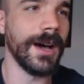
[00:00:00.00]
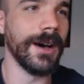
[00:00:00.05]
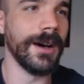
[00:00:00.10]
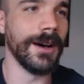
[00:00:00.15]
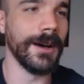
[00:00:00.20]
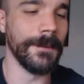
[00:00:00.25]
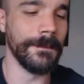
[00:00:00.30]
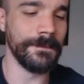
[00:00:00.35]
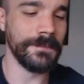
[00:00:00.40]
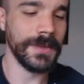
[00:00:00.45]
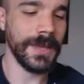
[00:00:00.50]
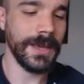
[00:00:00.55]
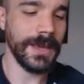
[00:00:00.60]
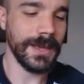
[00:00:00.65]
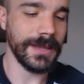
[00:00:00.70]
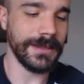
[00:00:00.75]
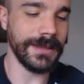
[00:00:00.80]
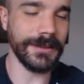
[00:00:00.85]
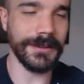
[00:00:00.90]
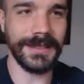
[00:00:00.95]
um,
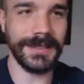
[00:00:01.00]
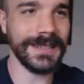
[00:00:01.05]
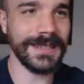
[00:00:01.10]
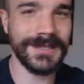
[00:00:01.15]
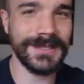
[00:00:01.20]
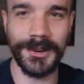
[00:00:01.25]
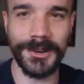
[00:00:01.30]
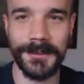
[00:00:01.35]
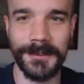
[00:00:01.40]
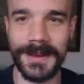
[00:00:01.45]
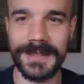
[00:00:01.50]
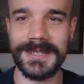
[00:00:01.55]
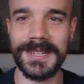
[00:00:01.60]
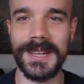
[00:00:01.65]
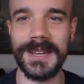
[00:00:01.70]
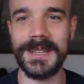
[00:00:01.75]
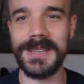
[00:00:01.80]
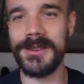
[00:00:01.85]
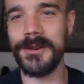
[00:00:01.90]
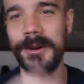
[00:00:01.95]
they start by
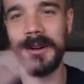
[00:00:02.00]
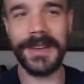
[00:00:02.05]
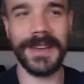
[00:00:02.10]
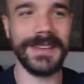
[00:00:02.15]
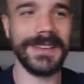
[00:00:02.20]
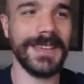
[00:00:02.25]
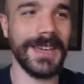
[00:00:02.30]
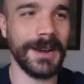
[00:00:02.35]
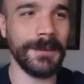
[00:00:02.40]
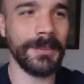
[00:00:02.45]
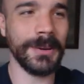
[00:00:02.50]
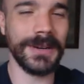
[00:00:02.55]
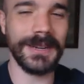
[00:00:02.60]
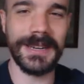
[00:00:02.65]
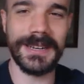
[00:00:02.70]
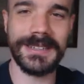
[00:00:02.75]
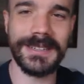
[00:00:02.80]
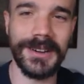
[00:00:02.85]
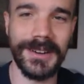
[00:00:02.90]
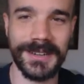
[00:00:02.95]
telling you, okay, you got to put
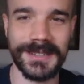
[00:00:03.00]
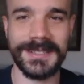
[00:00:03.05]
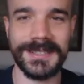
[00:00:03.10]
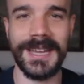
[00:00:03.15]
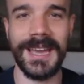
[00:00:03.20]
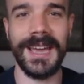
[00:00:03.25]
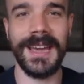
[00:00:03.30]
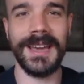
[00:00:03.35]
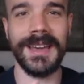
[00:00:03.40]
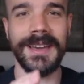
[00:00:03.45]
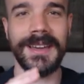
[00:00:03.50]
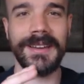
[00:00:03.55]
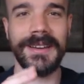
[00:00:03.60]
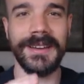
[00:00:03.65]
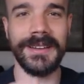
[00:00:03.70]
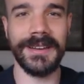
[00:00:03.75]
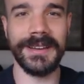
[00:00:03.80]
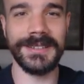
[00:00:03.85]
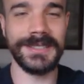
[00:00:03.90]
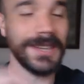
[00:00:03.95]
in a doc,
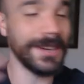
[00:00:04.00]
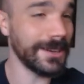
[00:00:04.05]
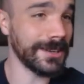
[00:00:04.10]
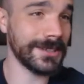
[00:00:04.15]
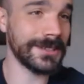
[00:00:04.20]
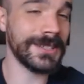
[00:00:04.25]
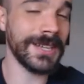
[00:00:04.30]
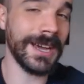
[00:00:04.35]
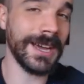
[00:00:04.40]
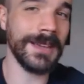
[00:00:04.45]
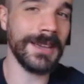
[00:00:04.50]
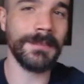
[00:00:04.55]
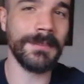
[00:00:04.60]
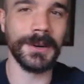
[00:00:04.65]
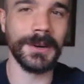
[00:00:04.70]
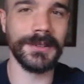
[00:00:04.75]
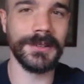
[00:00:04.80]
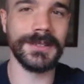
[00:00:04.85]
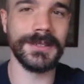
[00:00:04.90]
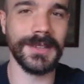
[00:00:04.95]
ta a doc type
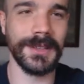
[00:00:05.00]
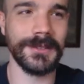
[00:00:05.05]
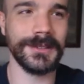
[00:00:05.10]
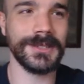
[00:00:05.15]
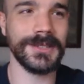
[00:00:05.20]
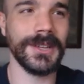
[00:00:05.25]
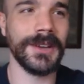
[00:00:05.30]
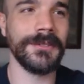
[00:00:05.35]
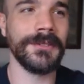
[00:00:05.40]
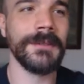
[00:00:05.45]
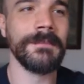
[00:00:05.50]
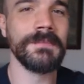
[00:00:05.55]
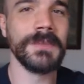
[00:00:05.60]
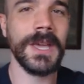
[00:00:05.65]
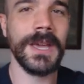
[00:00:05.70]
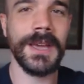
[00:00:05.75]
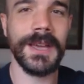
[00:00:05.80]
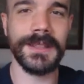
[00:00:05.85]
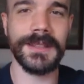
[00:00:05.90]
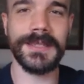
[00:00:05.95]
and all this other
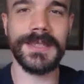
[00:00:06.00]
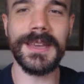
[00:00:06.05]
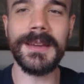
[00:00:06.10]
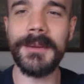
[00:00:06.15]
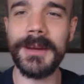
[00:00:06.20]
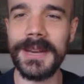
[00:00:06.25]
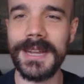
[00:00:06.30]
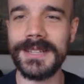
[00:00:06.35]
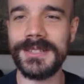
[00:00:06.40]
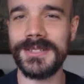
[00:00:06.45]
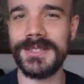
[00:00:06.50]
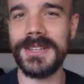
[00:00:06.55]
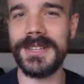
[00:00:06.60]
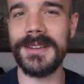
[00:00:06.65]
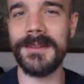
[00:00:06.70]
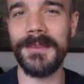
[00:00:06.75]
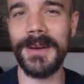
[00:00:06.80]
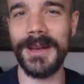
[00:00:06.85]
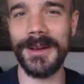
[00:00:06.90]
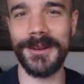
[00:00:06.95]
stuff. The thing about
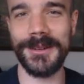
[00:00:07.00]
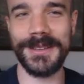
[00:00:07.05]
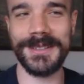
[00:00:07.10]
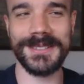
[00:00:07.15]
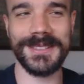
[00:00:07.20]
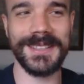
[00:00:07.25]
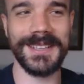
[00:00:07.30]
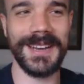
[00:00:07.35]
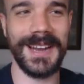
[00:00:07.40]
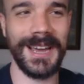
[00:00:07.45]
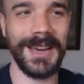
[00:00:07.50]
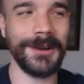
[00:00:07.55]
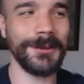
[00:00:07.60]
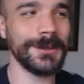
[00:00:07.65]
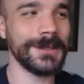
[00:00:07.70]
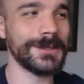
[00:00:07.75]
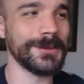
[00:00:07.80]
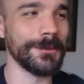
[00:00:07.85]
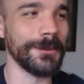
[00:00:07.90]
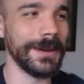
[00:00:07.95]
HTML is that how
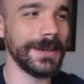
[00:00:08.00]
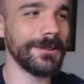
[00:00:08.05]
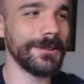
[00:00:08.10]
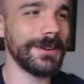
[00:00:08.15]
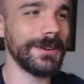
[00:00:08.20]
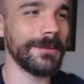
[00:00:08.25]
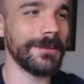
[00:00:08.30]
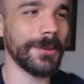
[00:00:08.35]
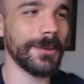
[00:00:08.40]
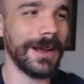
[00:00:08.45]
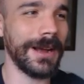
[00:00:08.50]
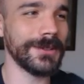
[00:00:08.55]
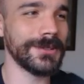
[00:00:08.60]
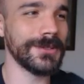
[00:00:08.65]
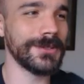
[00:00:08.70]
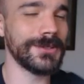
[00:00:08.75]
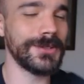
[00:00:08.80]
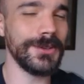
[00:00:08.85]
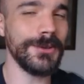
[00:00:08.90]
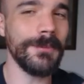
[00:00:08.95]
it's rendered in
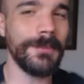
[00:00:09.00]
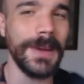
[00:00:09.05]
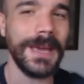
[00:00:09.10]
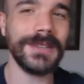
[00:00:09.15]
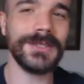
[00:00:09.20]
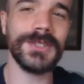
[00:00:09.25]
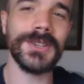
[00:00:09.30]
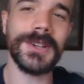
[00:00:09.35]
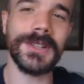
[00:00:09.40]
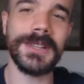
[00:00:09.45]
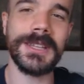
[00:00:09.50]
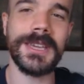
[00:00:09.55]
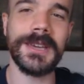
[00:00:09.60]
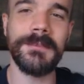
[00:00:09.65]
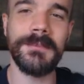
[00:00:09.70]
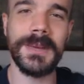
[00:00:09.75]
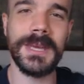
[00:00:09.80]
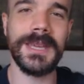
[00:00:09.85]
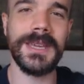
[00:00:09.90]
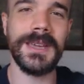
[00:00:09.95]
browsers, you basically
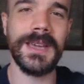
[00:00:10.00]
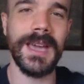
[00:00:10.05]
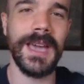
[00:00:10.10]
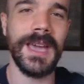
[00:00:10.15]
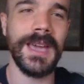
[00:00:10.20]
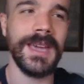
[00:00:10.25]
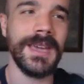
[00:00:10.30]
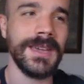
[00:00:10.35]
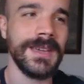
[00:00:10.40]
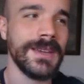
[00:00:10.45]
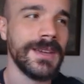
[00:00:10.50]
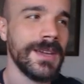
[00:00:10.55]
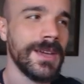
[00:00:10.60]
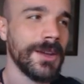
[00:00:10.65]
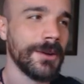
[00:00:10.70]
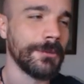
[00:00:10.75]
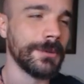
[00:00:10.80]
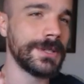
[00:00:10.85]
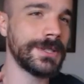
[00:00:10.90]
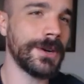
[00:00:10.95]
can be a
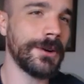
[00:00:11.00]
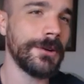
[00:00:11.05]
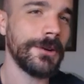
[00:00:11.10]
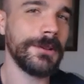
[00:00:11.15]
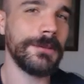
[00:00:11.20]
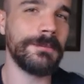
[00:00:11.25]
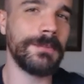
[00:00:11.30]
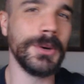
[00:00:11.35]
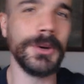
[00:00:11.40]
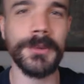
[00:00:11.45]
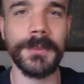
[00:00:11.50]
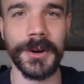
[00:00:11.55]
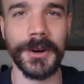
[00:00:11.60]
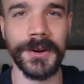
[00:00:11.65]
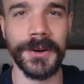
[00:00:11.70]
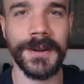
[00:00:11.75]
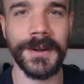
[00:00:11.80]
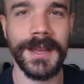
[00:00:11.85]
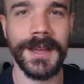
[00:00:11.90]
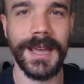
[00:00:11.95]
retarded
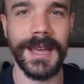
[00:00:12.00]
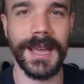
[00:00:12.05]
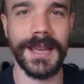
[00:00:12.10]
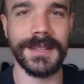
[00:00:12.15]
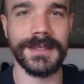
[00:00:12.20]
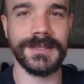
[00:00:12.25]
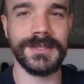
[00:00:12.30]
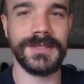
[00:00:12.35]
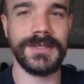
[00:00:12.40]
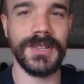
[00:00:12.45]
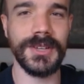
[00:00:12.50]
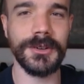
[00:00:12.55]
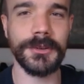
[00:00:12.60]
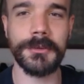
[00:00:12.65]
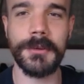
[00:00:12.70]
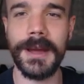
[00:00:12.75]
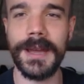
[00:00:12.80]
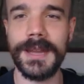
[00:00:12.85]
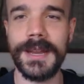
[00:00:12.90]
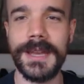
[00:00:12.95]
boomer and
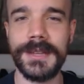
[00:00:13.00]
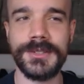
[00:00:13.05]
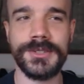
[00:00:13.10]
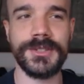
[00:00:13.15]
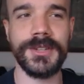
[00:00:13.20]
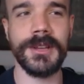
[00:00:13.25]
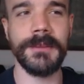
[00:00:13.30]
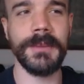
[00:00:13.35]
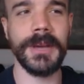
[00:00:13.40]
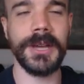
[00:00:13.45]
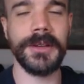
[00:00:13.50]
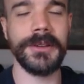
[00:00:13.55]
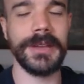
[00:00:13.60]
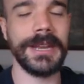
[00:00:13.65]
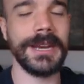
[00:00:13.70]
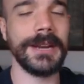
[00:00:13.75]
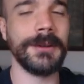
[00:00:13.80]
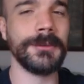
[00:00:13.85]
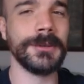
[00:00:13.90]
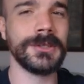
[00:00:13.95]
still write HTML
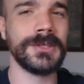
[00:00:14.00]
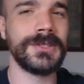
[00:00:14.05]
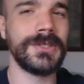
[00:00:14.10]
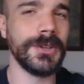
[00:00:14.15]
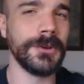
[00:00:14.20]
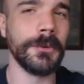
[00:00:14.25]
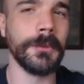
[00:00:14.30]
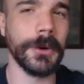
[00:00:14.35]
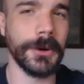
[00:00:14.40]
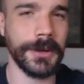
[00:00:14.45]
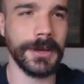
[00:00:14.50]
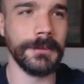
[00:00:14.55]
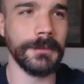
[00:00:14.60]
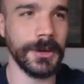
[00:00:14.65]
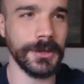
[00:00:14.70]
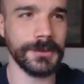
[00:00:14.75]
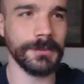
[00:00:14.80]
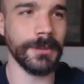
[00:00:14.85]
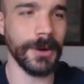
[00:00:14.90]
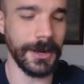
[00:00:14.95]
and it will still work in
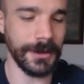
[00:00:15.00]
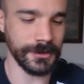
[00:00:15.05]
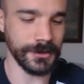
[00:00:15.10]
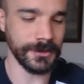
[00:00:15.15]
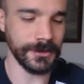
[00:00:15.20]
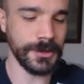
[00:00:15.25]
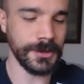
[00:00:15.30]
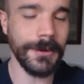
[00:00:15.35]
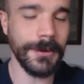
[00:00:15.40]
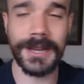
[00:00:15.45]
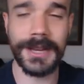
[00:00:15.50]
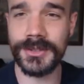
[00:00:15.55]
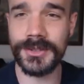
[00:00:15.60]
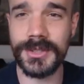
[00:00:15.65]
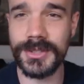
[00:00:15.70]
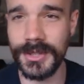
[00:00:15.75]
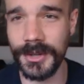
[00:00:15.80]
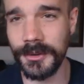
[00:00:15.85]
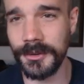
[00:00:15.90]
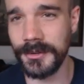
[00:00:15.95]
most browsers. You
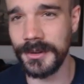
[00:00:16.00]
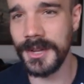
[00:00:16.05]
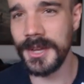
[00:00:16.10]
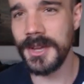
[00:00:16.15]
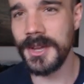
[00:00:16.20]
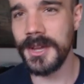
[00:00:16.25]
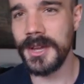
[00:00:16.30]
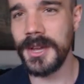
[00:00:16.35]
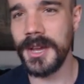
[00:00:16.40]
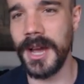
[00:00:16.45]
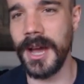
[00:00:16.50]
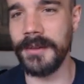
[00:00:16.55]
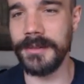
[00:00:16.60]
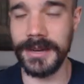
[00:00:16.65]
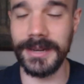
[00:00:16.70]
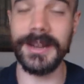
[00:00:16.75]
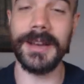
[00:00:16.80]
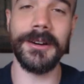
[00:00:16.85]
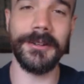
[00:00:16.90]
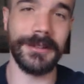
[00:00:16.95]
actually don't, I
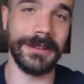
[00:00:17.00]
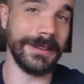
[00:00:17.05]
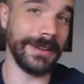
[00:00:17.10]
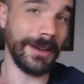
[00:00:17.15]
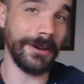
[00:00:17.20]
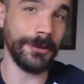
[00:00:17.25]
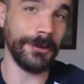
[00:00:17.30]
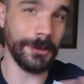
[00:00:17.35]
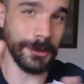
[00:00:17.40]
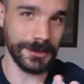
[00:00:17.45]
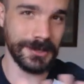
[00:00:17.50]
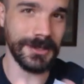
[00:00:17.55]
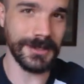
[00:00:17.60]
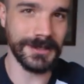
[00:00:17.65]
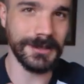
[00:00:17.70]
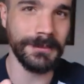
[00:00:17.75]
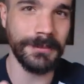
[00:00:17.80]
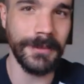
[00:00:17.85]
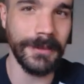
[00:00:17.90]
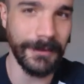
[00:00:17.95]
mean, now, now of course this
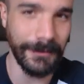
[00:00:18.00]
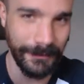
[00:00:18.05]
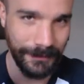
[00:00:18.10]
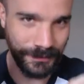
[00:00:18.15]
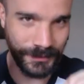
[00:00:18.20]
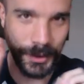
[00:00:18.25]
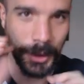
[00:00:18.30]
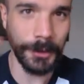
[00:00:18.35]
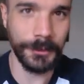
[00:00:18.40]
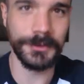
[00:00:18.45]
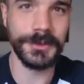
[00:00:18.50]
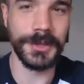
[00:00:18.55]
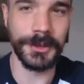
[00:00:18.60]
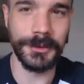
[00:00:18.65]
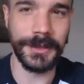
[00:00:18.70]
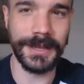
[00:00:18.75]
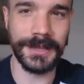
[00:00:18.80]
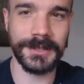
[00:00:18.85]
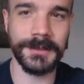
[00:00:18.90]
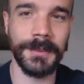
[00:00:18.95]
is, don't do
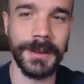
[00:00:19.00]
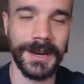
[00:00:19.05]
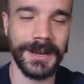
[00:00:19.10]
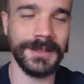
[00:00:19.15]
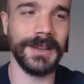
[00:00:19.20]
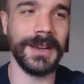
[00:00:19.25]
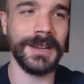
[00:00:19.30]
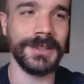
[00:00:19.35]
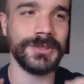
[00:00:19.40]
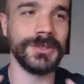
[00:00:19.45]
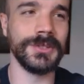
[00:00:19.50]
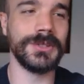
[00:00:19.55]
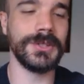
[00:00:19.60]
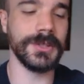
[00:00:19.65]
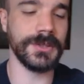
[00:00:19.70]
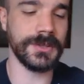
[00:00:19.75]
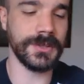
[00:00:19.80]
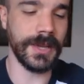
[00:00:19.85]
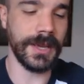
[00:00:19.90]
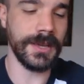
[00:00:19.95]
this, but I, I should
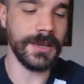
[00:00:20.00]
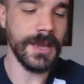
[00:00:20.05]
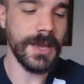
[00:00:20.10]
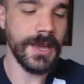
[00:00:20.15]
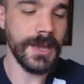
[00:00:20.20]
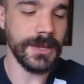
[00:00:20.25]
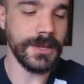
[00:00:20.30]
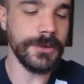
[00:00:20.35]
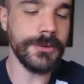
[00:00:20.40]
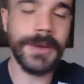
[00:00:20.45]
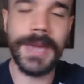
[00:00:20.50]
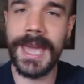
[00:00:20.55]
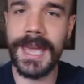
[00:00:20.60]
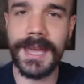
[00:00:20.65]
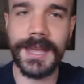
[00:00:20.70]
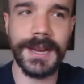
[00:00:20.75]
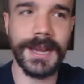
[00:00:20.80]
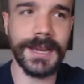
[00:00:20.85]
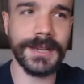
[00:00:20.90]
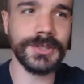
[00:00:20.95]
just say, you
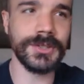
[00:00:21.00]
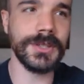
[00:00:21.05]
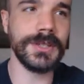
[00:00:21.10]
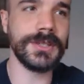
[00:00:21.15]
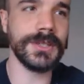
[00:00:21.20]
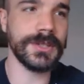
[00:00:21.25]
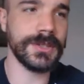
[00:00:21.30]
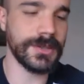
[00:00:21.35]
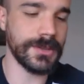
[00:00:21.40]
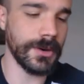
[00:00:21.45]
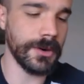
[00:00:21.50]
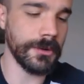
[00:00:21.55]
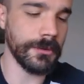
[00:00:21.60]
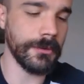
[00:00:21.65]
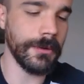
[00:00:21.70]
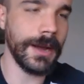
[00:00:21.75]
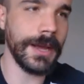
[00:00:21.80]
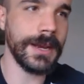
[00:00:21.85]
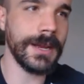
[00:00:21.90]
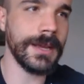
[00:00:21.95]
can actually just start
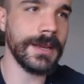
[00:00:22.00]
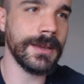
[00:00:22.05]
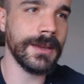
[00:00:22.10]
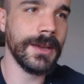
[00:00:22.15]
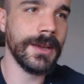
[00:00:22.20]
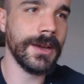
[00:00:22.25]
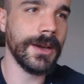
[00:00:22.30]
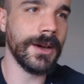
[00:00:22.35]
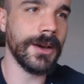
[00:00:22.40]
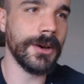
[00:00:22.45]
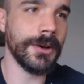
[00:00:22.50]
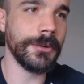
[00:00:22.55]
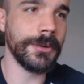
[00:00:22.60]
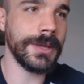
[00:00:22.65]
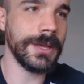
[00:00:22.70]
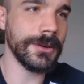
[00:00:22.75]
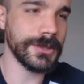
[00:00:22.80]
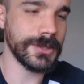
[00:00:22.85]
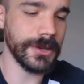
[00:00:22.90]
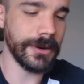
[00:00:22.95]
writing, oh,
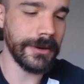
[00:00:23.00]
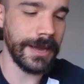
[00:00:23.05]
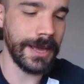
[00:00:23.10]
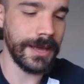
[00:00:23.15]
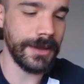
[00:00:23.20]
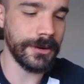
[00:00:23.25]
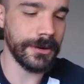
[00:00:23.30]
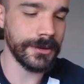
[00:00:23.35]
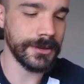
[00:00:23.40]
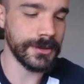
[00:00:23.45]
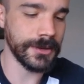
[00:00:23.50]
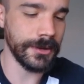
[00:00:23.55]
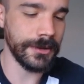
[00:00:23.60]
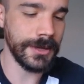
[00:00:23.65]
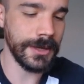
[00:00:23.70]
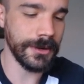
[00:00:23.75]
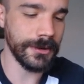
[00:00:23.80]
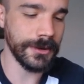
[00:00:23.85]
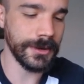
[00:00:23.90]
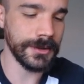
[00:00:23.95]
here's our header, so
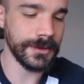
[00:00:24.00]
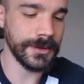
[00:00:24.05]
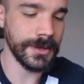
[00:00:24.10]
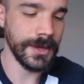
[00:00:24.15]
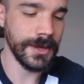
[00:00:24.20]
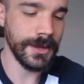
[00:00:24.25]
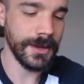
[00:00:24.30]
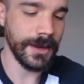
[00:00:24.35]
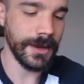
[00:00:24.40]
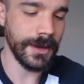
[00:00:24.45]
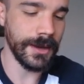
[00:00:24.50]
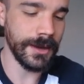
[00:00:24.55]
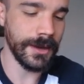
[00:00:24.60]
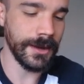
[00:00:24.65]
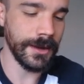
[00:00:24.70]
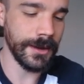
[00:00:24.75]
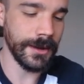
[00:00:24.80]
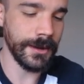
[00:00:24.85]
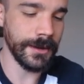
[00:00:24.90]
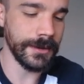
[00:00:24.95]
here is,
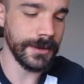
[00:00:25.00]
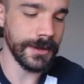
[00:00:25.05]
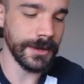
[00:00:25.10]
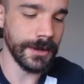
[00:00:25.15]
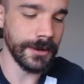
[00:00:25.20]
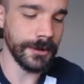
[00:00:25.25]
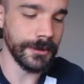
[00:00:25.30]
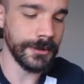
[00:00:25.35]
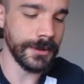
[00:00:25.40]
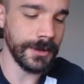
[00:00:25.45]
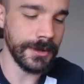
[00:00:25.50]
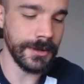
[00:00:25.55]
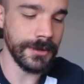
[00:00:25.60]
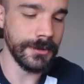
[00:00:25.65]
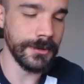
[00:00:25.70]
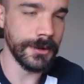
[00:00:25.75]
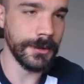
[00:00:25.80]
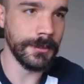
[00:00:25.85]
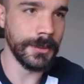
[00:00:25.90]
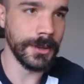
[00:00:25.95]
uh, you know, the
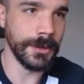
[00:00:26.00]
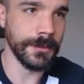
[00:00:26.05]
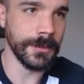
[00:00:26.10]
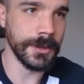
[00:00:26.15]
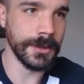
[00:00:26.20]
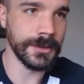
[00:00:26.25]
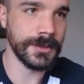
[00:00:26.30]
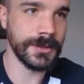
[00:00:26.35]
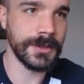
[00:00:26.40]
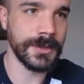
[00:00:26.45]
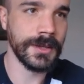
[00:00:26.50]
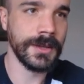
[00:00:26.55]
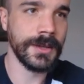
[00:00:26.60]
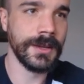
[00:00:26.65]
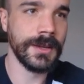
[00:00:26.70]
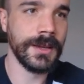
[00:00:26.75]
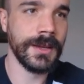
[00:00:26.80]
Uniboomers